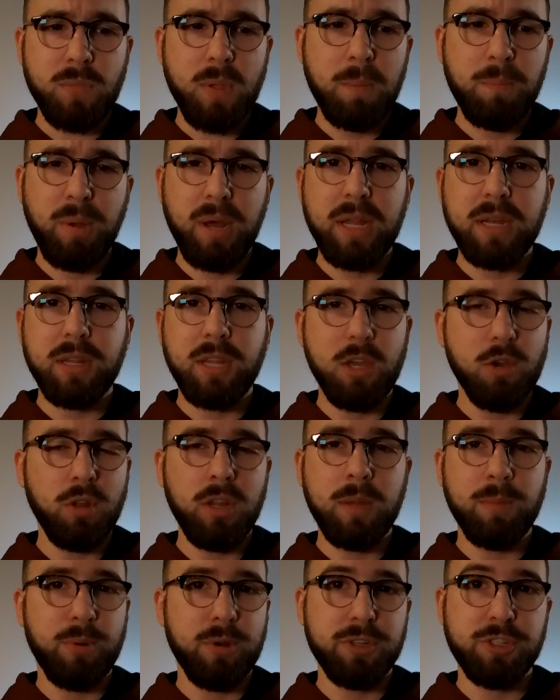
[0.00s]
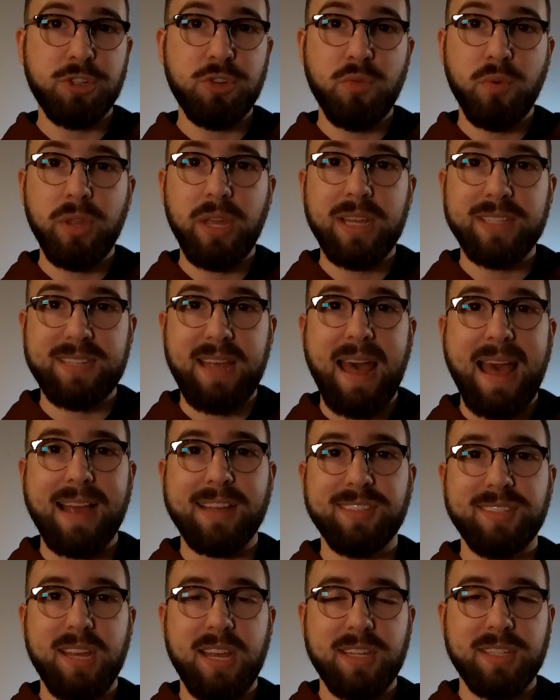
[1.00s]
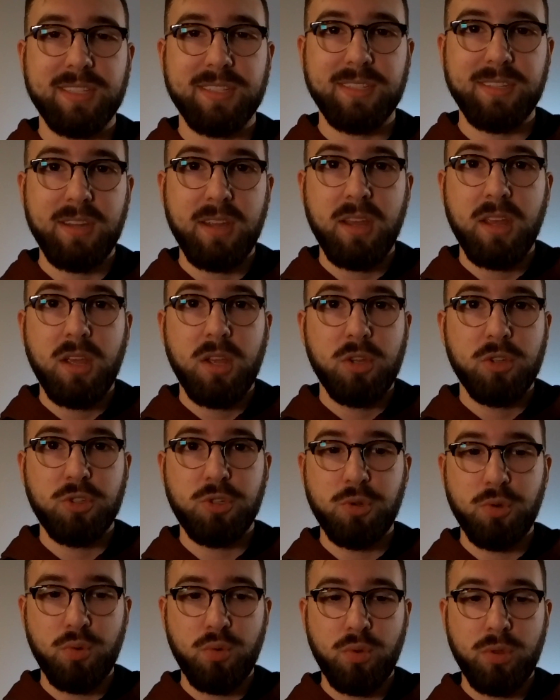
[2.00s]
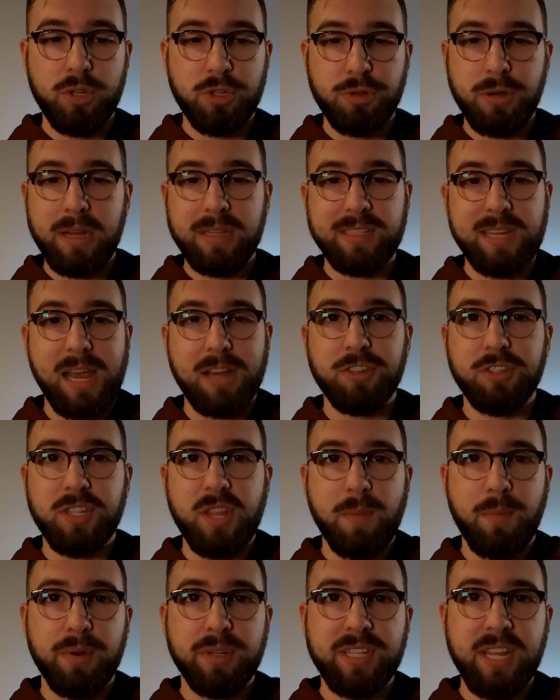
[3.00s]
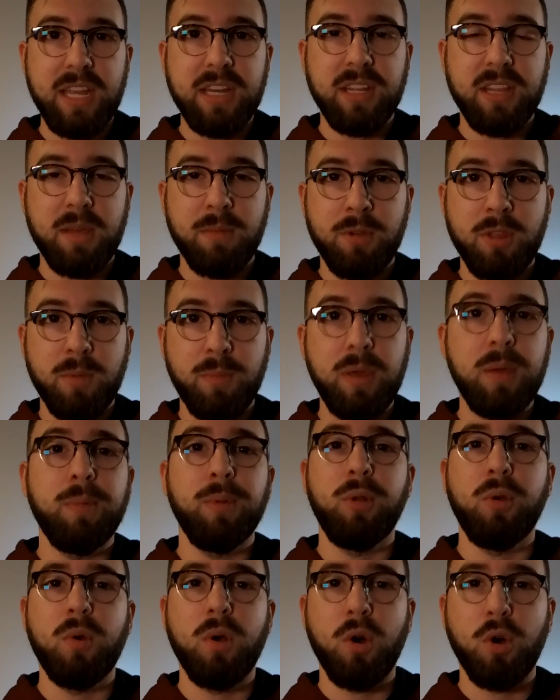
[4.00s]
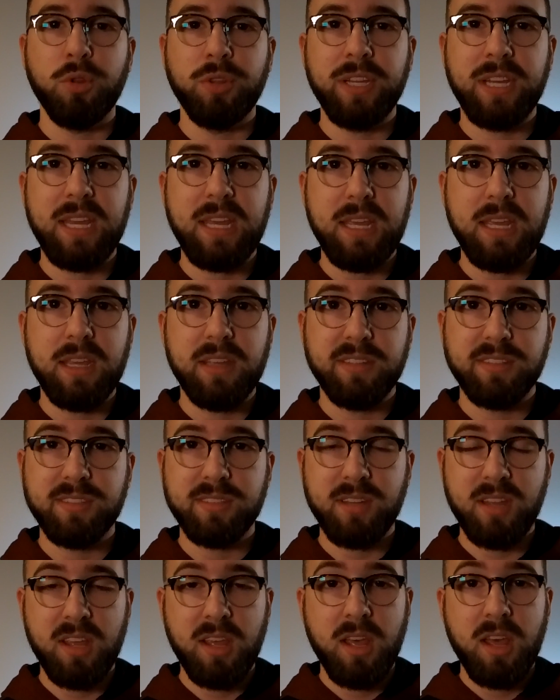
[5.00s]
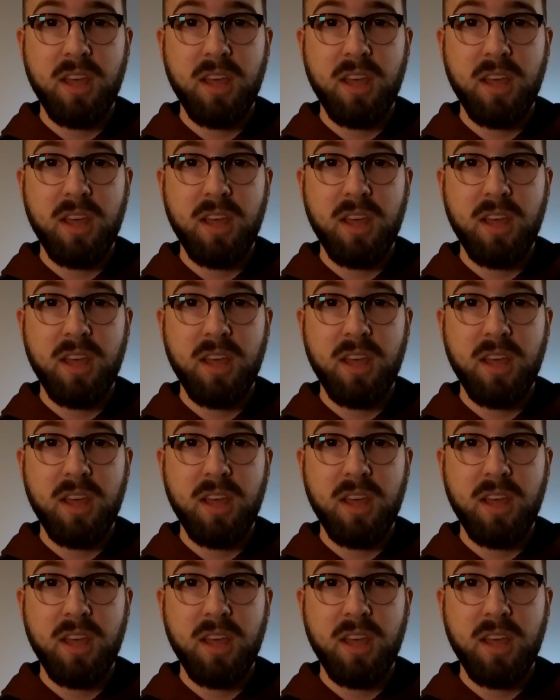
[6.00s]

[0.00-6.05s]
But the only person who really has access to the transactions that pertain to them are the people who hold the keys.